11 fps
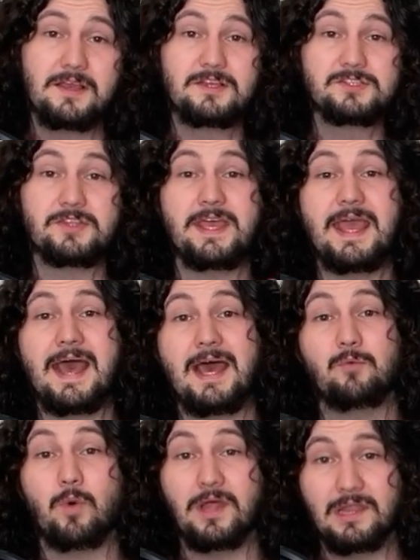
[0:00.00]
So they
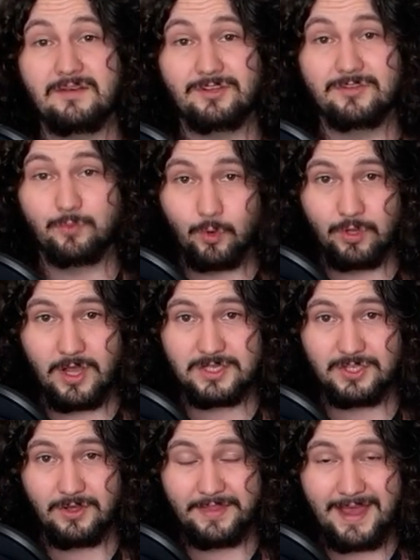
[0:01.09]
add 1 level of warlock
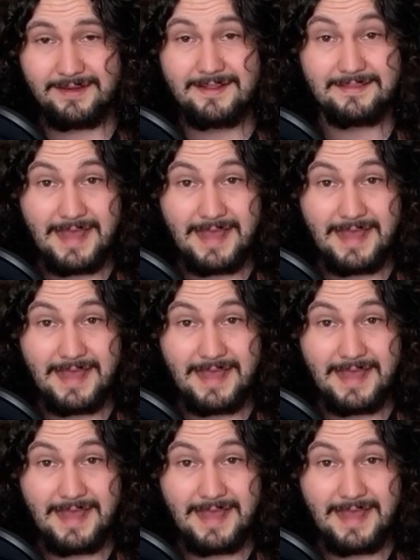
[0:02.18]
to all that.